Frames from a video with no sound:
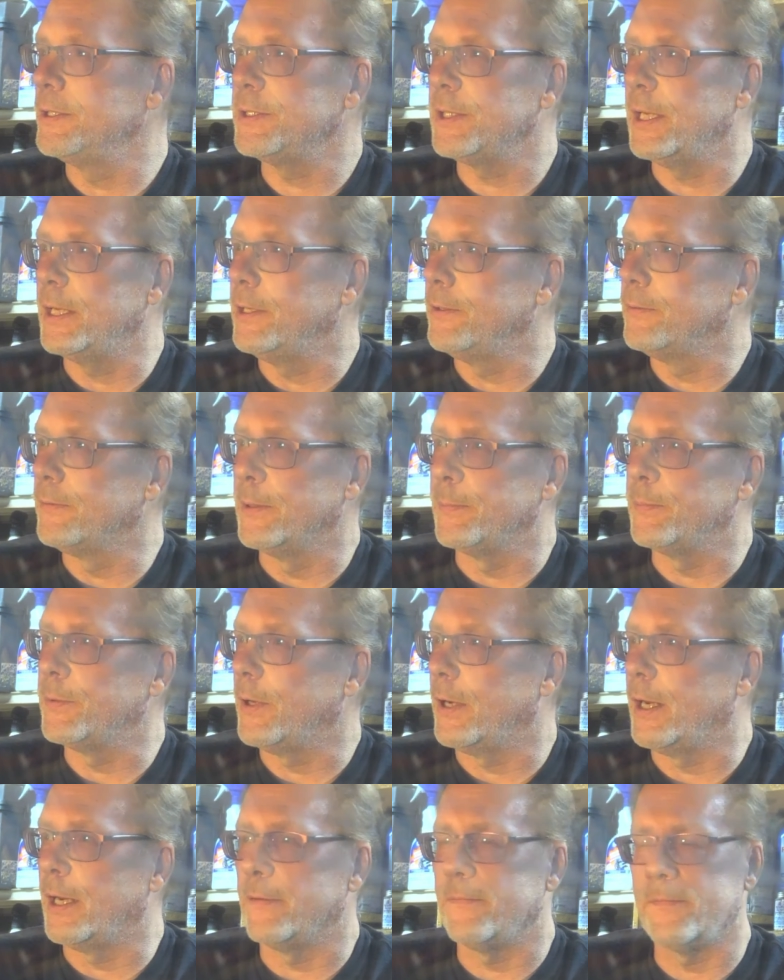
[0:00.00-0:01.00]
just getting
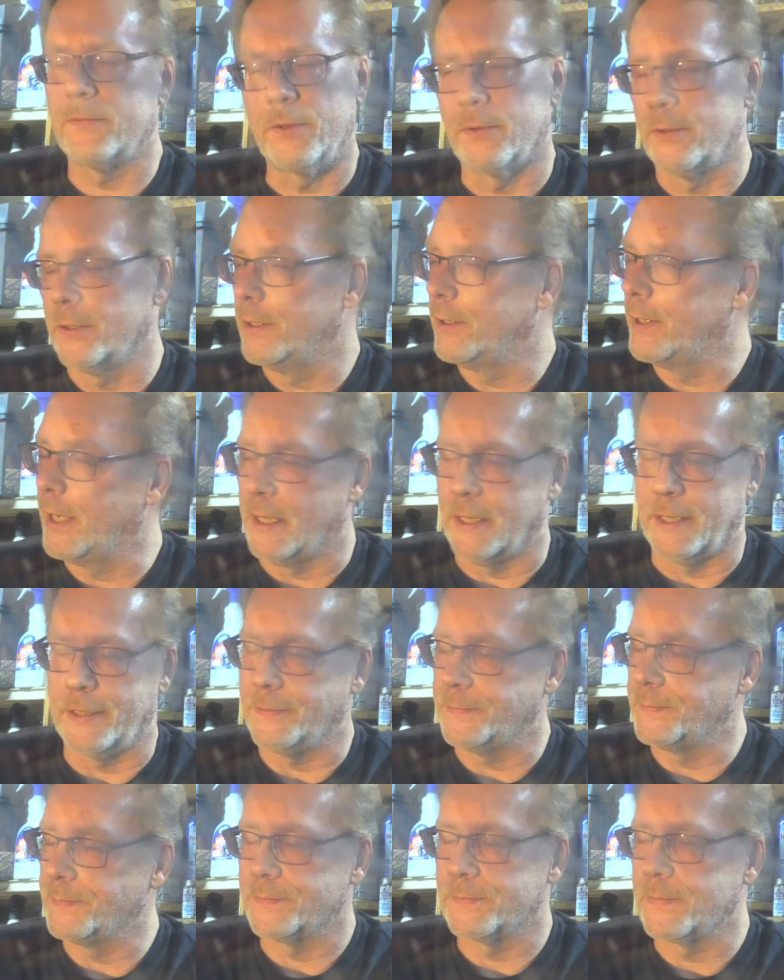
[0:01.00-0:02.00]
ripped off. No, you're
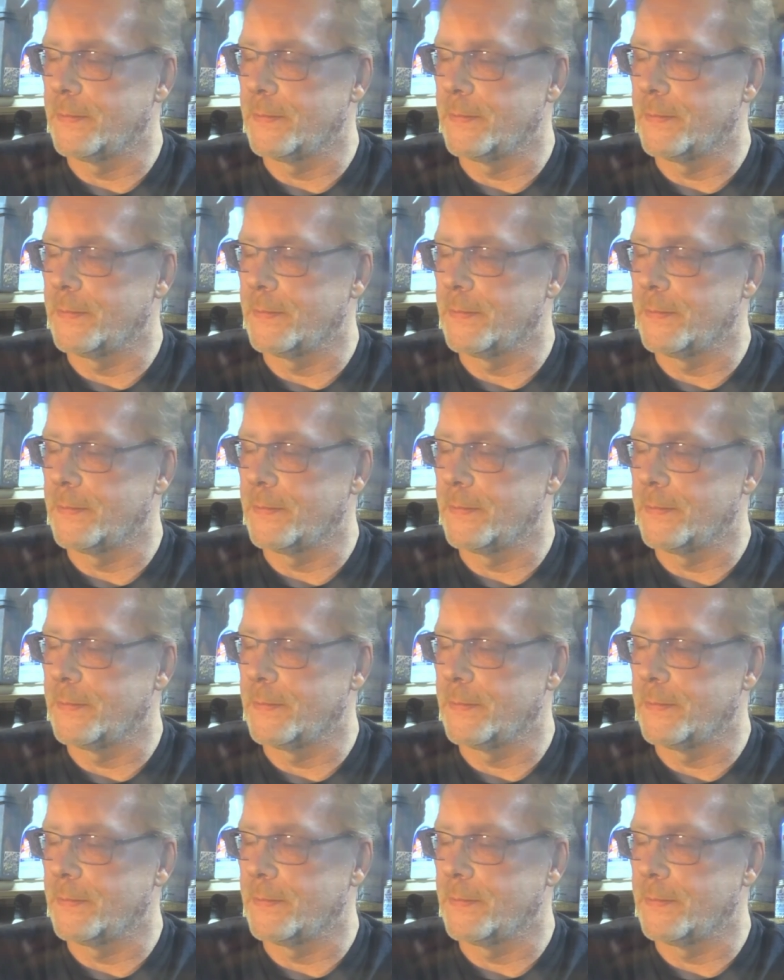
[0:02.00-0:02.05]
not.